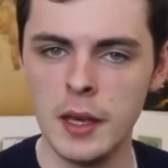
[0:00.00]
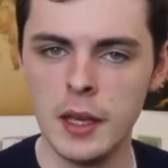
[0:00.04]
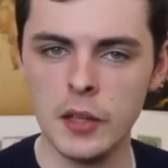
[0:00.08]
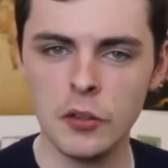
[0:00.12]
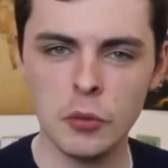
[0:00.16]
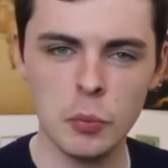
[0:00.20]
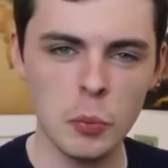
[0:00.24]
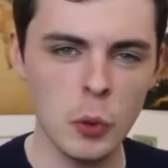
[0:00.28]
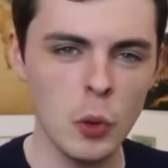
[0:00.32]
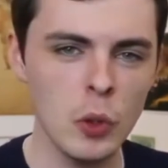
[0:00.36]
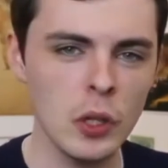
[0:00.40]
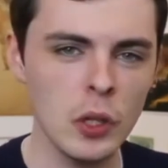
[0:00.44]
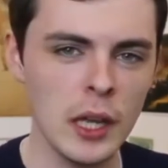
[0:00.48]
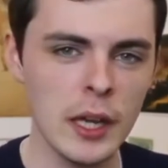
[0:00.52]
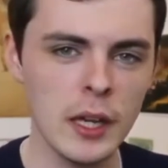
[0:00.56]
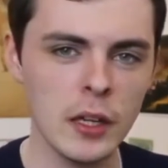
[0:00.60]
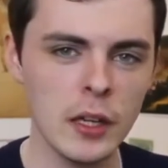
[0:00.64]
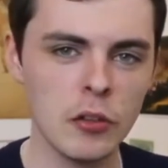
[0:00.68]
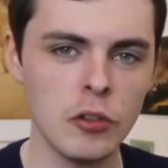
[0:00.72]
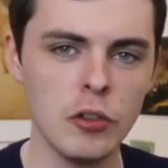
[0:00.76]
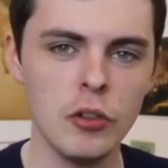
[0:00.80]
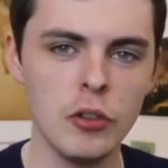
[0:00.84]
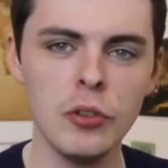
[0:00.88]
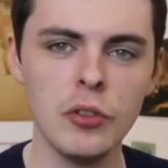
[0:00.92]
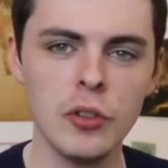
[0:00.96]
It's more
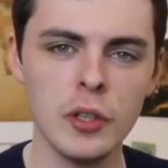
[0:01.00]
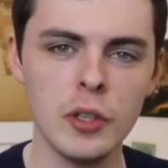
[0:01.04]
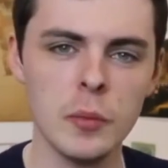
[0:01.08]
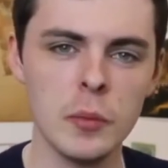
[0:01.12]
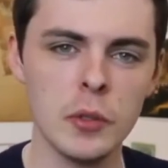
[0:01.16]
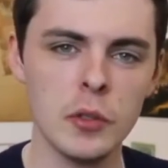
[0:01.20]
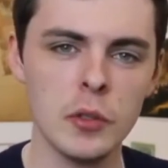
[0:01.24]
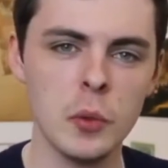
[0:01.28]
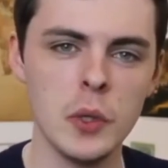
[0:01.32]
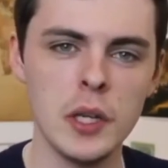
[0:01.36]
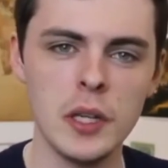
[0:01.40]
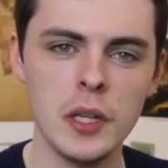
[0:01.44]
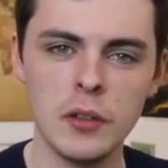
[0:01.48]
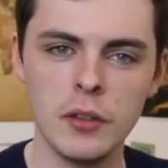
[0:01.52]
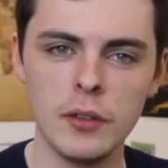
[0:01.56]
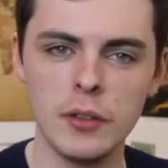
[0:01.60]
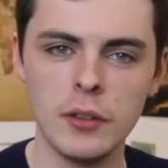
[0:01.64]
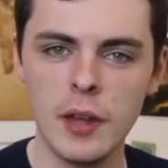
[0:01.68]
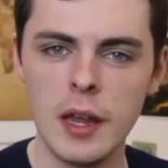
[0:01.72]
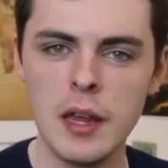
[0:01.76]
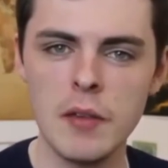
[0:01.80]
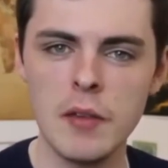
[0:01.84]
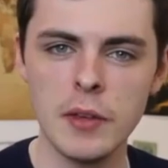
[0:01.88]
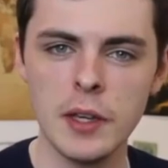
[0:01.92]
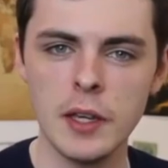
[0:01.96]
like choosing between
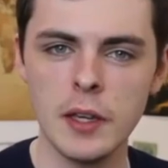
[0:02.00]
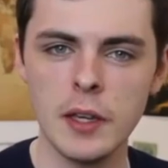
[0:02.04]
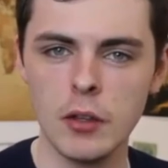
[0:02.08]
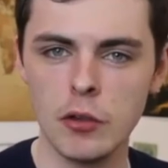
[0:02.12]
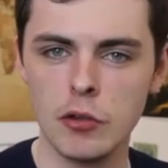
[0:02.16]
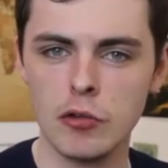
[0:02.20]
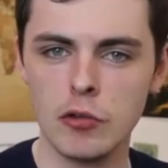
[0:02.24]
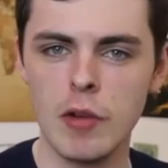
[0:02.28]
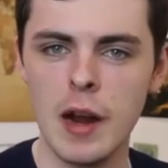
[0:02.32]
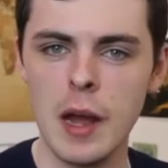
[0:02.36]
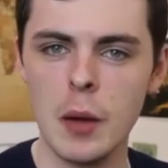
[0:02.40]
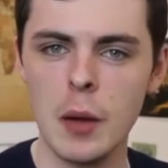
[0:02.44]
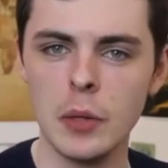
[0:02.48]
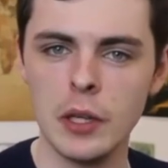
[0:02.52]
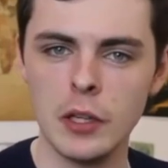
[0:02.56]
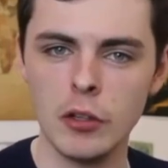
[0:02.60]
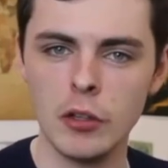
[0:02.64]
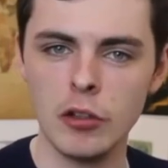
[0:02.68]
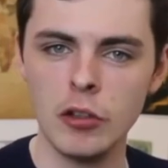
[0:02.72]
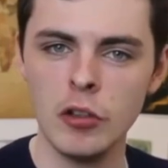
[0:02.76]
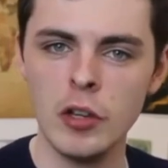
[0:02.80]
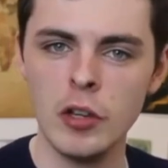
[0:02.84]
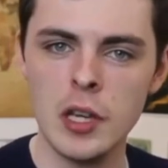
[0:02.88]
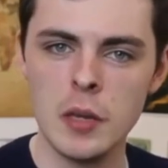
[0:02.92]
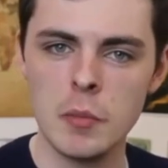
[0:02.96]
saving a drowning
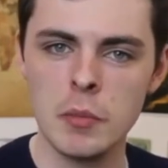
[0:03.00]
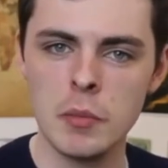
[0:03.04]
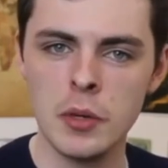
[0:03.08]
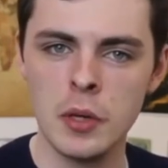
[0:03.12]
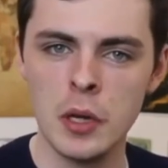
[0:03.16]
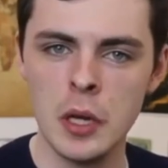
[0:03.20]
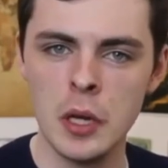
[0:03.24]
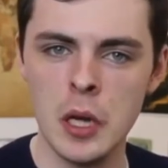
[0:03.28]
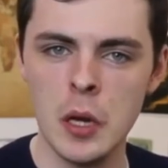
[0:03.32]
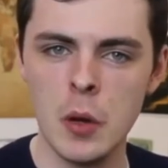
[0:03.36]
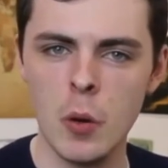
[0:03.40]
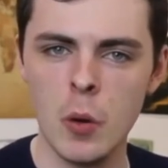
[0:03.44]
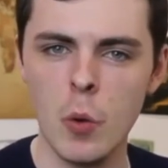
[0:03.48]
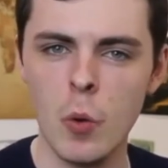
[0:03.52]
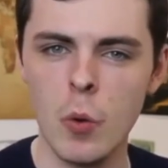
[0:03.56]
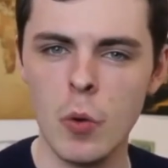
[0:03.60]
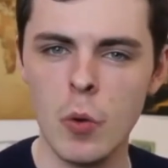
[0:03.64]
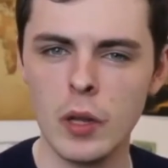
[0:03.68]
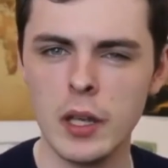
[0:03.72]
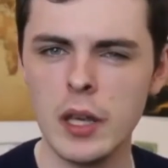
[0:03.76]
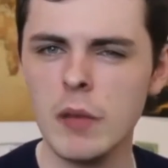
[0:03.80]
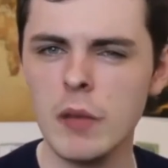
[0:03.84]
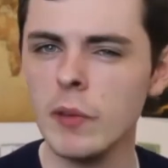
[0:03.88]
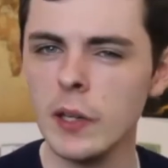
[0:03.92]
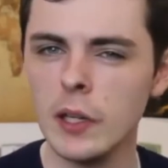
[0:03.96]
sheep
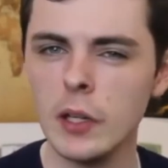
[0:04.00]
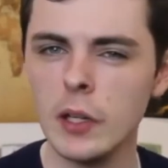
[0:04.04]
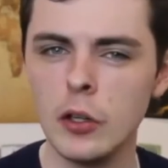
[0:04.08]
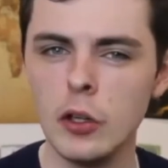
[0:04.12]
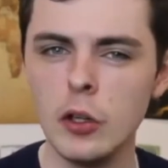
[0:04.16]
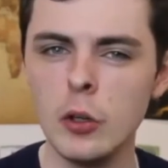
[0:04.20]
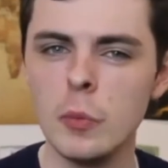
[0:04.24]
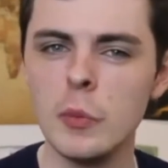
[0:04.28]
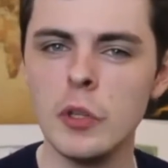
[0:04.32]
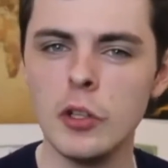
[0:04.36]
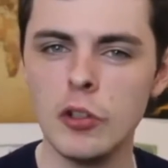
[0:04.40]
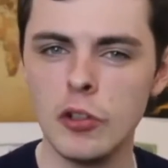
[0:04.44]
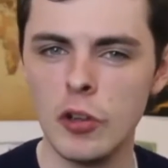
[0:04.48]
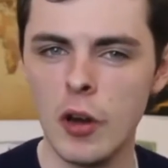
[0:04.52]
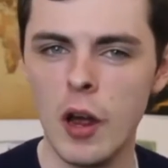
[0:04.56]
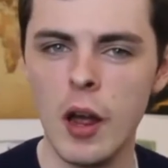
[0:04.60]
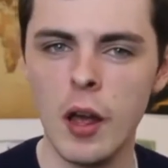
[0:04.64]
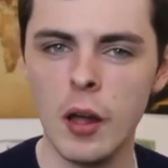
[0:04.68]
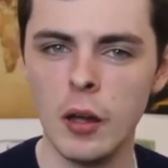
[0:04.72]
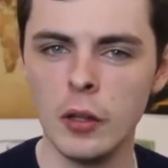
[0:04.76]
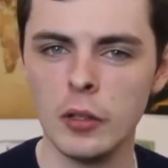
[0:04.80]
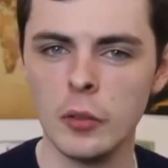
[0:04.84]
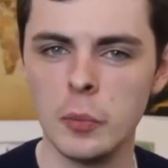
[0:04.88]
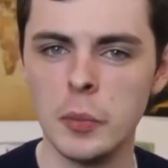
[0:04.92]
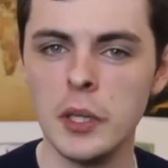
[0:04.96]
or giving a human
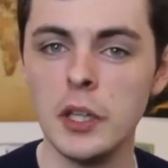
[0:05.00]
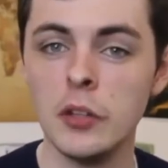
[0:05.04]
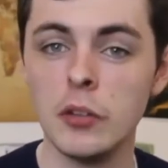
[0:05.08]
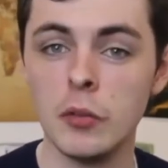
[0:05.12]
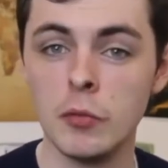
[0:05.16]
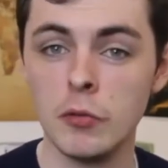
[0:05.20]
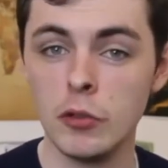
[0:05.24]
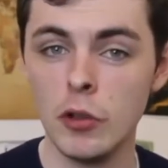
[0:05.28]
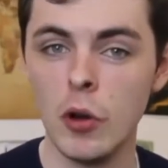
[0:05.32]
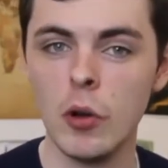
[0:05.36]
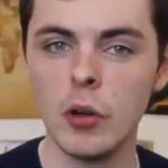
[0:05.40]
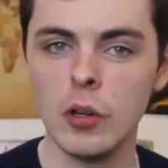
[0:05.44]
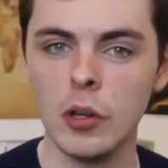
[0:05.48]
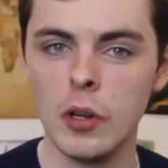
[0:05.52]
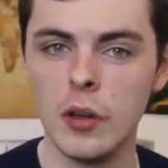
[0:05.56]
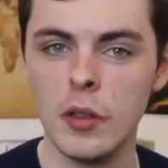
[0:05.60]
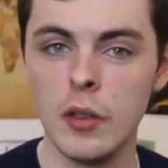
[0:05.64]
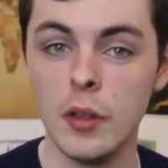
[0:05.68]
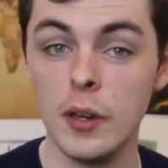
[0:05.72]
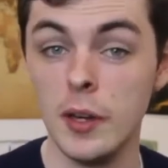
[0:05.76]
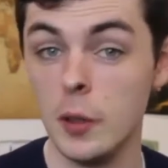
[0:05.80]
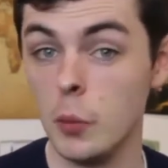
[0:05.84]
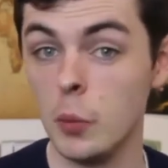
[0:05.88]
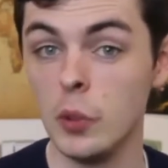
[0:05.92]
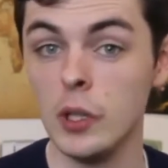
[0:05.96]
child a piece of
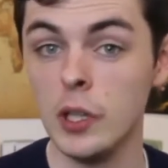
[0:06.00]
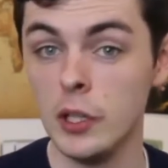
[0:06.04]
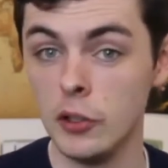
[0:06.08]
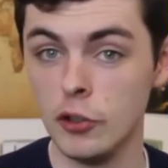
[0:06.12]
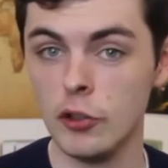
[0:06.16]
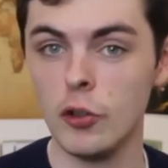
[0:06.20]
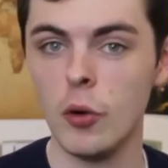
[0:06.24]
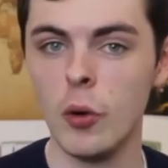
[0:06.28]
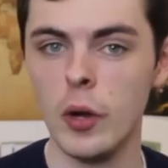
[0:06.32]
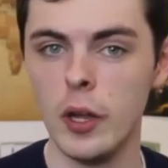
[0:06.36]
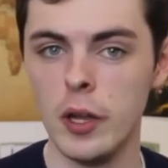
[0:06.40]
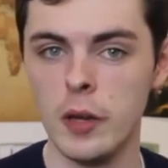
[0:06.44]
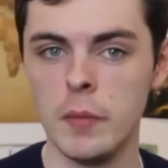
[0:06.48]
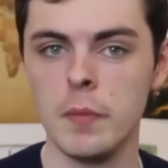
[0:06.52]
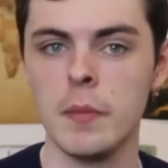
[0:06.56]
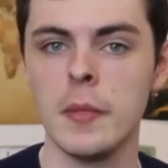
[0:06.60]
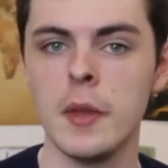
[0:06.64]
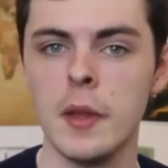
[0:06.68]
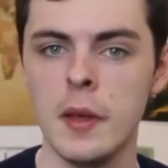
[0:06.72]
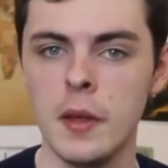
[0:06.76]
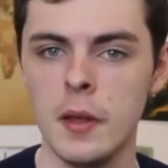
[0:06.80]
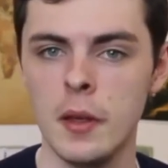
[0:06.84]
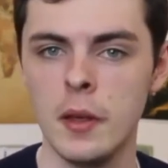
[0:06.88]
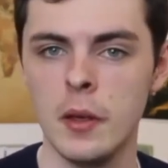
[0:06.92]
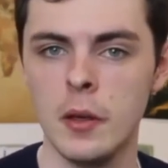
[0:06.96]
chocolate that it will enjoy.
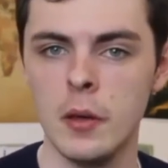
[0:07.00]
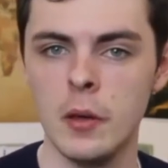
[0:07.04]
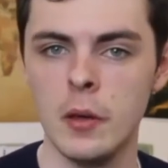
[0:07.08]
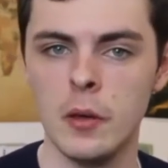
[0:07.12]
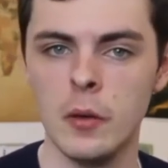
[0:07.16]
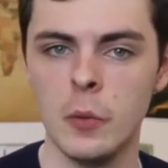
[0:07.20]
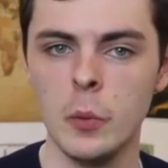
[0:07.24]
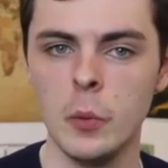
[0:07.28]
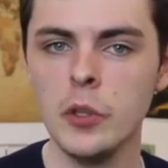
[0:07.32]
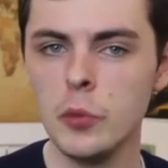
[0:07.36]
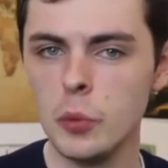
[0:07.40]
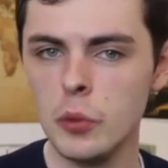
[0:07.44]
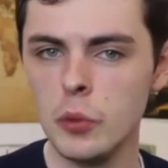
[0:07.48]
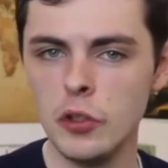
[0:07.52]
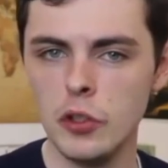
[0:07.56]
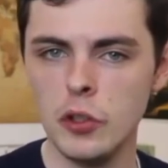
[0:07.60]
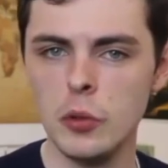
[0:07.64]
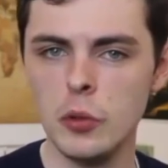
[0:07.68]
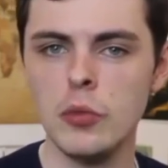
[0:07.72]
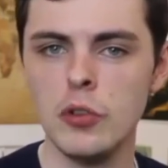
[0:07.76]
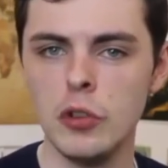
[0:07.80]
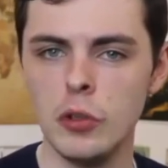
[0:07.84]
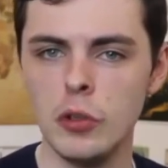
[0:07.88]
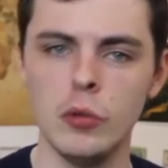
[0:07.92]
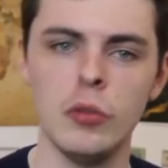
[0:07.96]
Which would
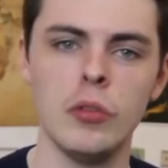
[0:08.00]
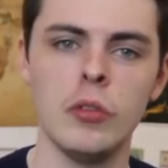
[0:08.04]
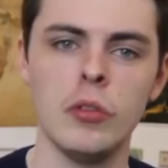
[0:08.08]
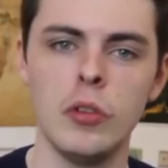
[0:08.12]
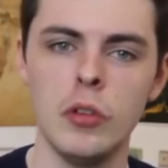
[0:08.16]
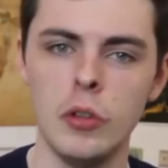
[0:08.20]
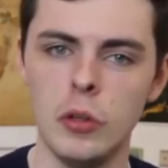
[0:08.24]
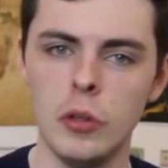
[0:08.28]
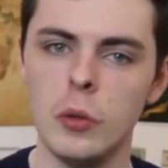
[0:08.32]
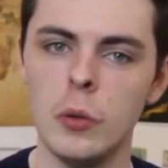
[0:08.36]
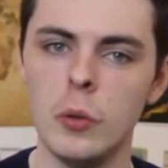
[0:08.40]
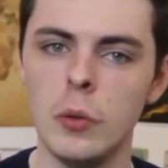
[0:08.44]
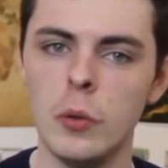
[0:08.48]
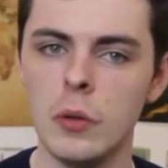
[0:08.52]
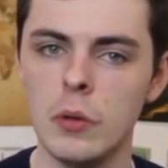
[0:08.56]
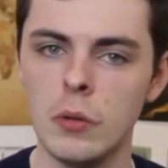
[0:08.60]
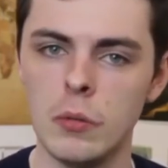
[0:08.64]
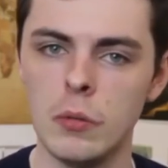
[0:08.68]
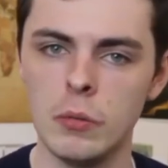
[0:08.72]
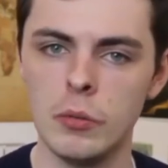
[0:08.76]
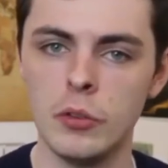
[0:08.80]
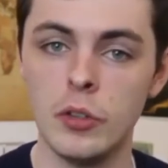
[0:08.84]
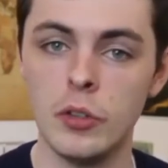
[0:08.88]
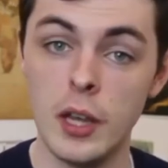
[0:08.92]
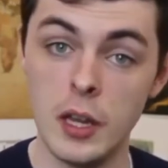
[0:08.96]
you choose to do?
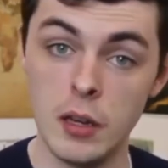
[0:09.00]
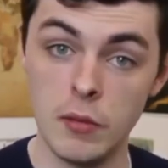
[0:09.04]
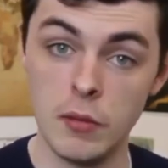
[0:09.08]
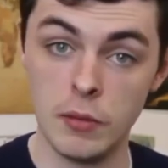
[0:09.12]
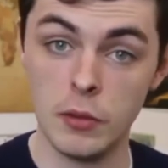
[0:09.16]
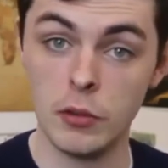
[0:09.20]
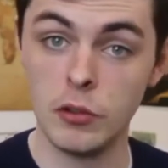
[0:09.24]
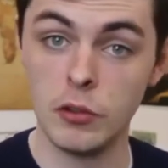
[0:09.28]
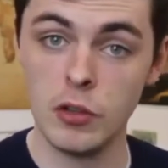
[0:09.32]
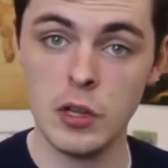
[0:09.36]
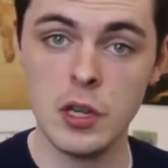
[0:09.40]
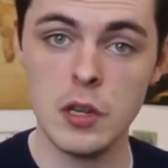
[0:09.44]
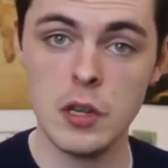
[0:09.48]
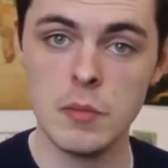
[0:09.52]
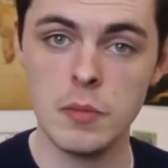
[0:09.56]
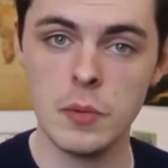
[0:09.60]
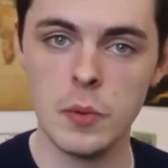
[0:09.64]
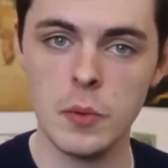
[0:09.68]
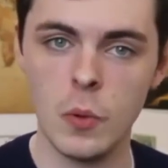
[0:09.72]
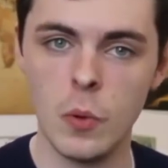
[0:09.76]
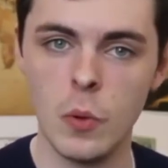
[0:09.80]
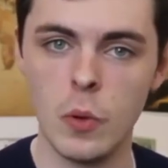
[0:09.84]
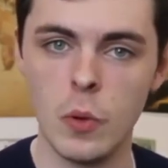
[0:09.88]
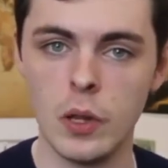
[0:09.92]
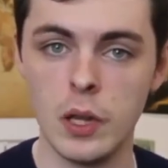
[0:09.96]
Save the sheep
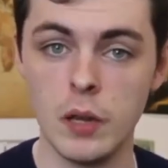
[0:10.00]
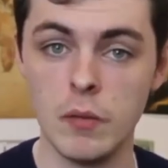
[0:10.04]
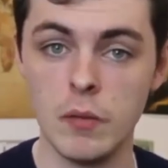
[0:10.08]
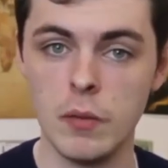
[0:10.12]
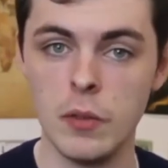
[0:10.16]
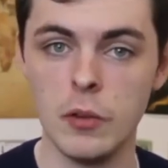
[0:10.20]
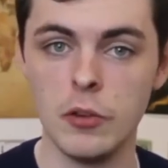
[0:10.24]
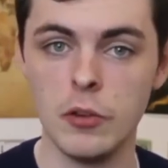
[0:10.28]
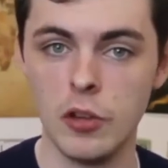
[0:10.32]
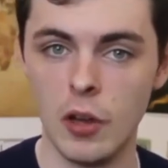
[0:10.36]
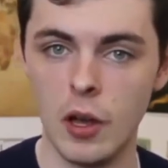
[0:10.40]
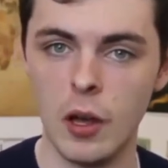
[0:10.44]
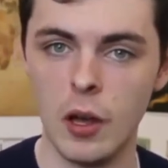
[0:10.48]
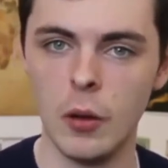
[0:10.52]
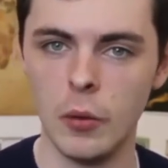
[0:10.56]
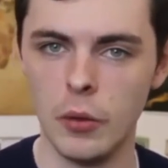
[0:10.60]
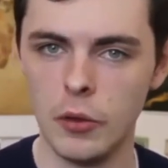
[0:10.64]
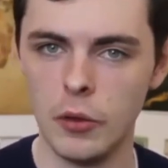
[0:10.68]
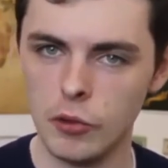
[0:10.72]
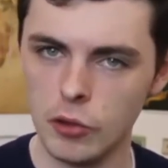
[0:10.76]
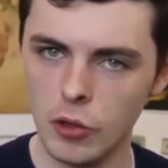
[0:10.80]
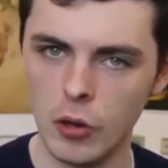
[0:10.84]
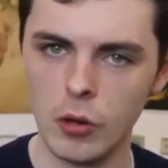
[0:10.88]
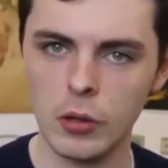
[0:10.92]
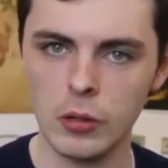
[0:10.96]
or give the
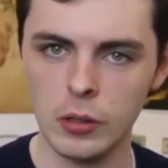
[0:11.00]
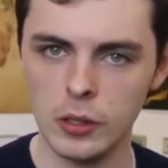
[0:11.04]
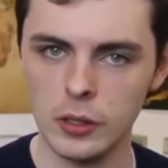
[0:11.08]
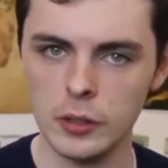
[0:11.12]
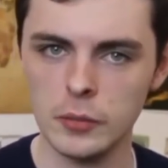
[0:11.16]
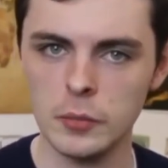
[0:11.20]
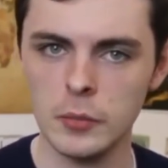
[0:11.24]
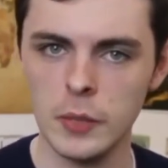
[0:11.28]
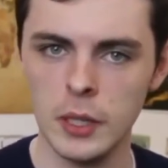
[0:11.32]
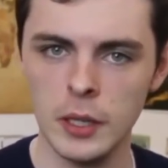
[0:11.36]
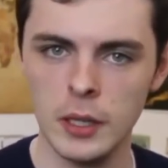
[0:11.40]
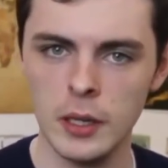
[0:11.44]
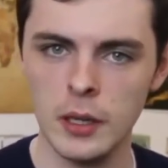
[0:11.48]
child the chocolate?